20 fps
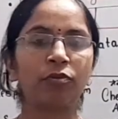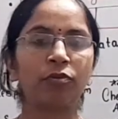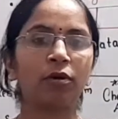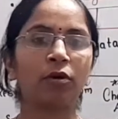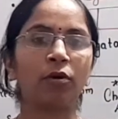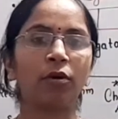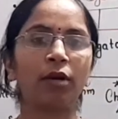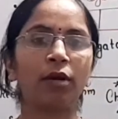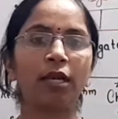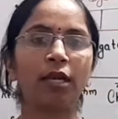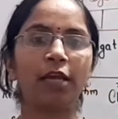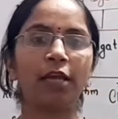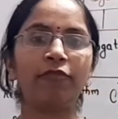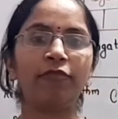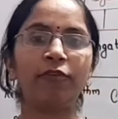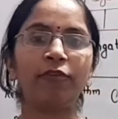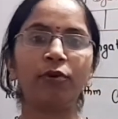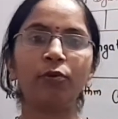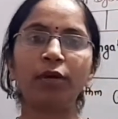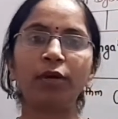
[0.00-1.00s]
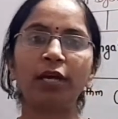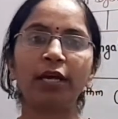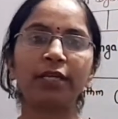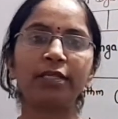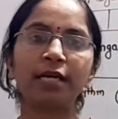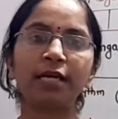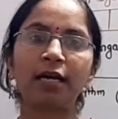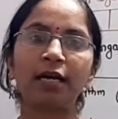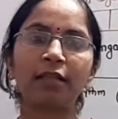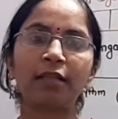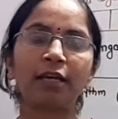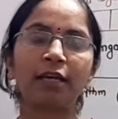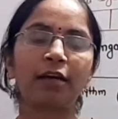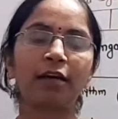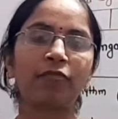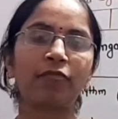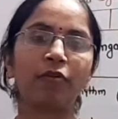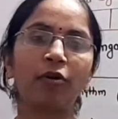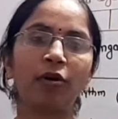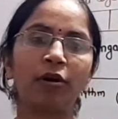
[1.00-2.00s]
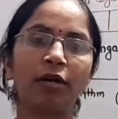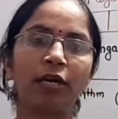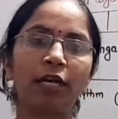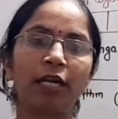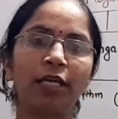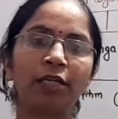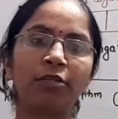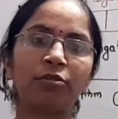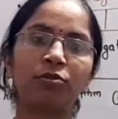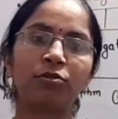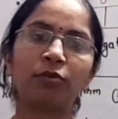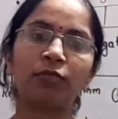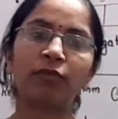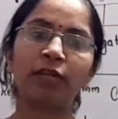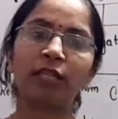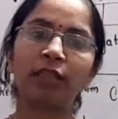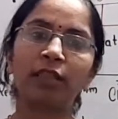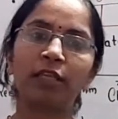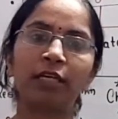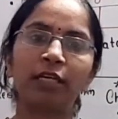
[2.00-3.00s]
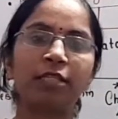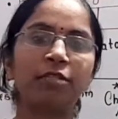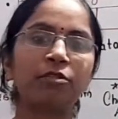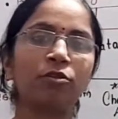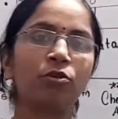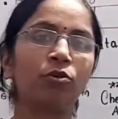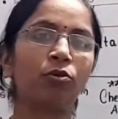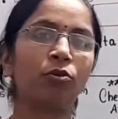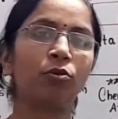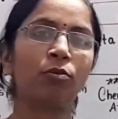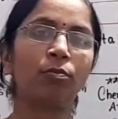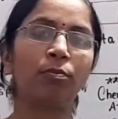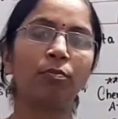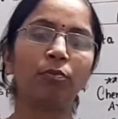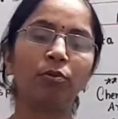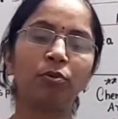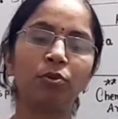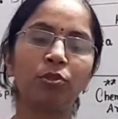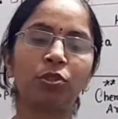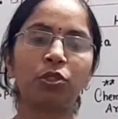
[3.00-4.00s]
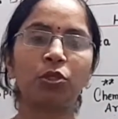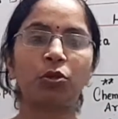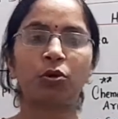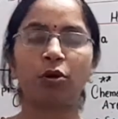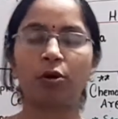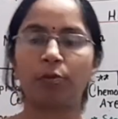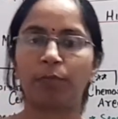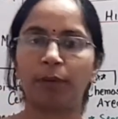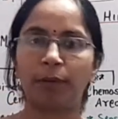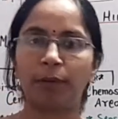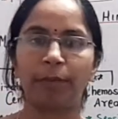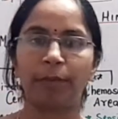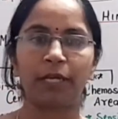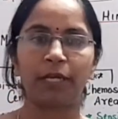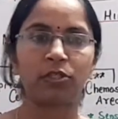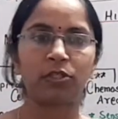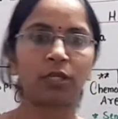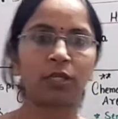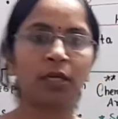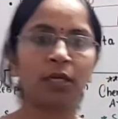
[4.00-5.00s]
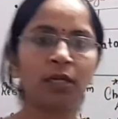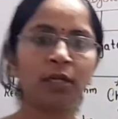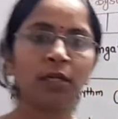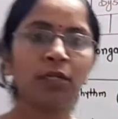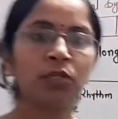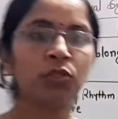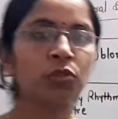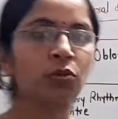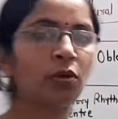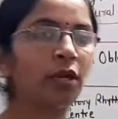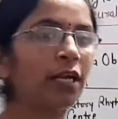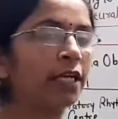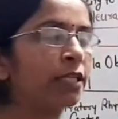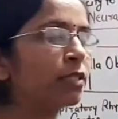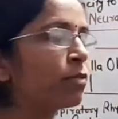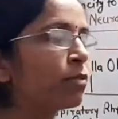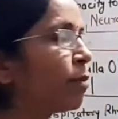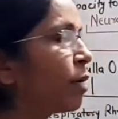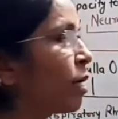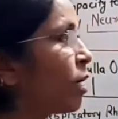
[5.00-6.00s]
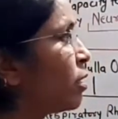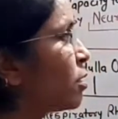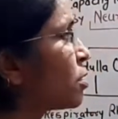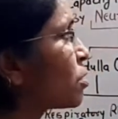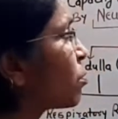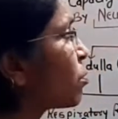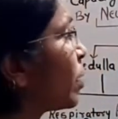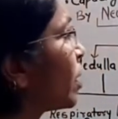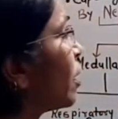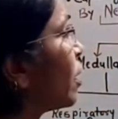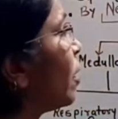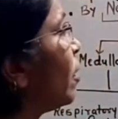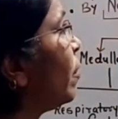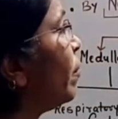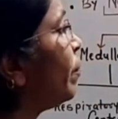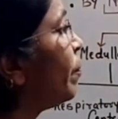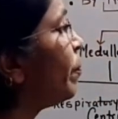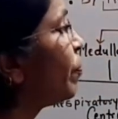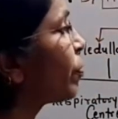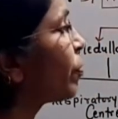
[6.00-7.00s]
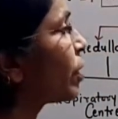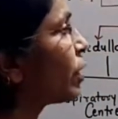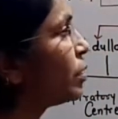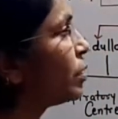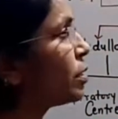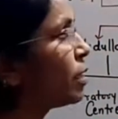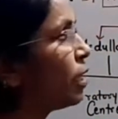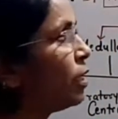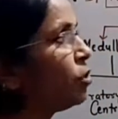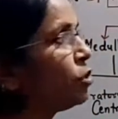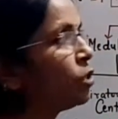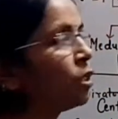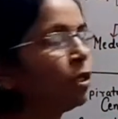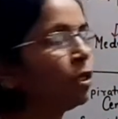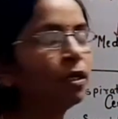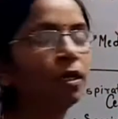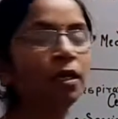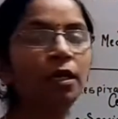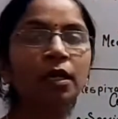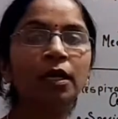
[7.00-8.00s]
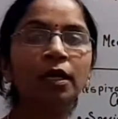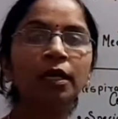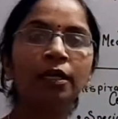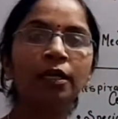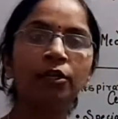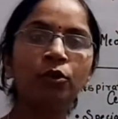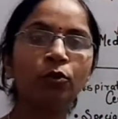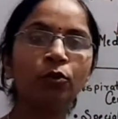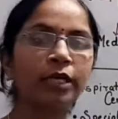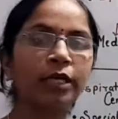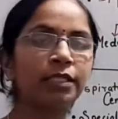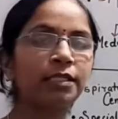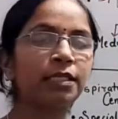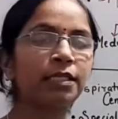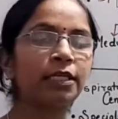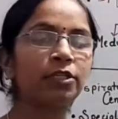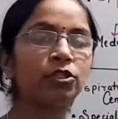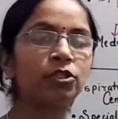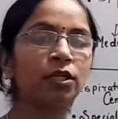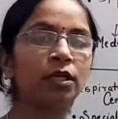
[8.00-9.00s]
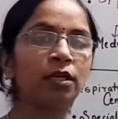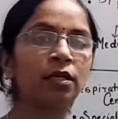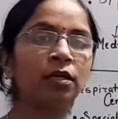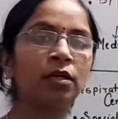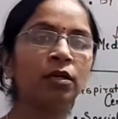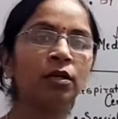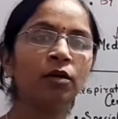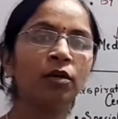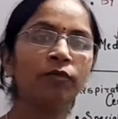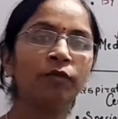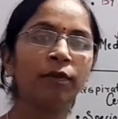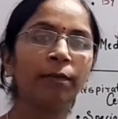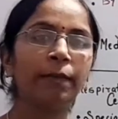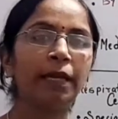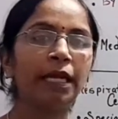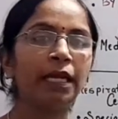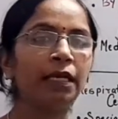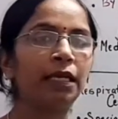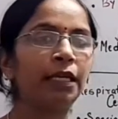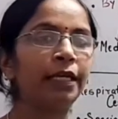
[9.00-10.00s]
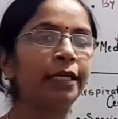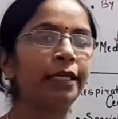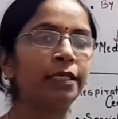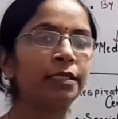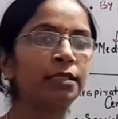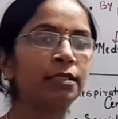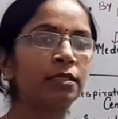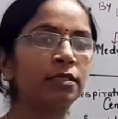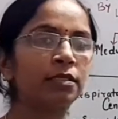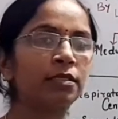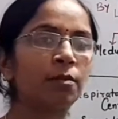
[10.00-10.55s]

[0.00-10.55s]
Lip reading: Only few days are there for NEET, so with this you boost your preparation. So let's begin with the session. In today's session we mainly discuss